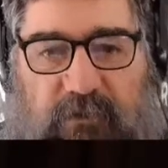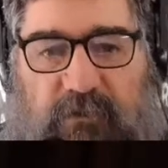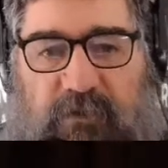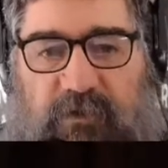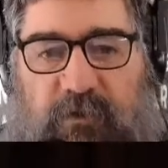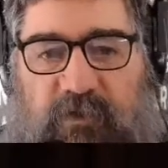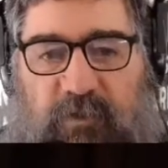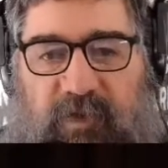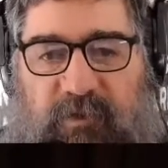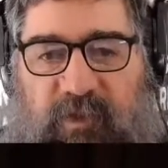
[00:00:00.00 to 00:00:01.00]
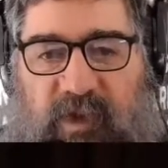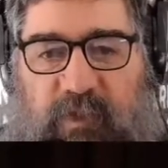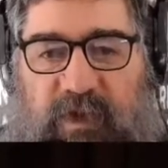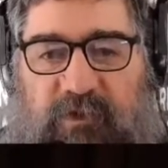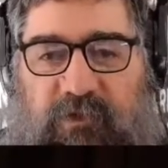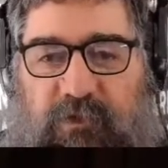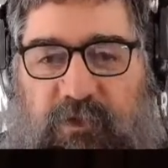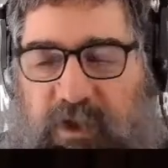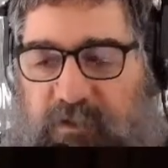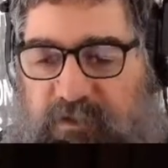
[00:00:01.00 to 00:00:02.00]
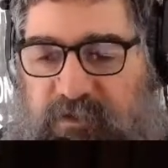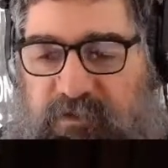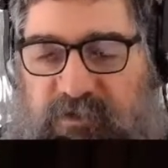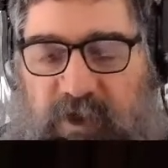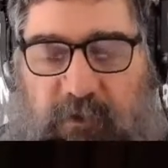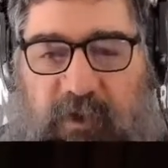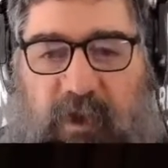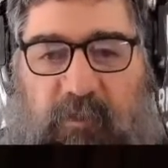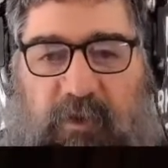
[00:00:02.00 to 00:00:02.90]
So this place we're coming into now, Saranac,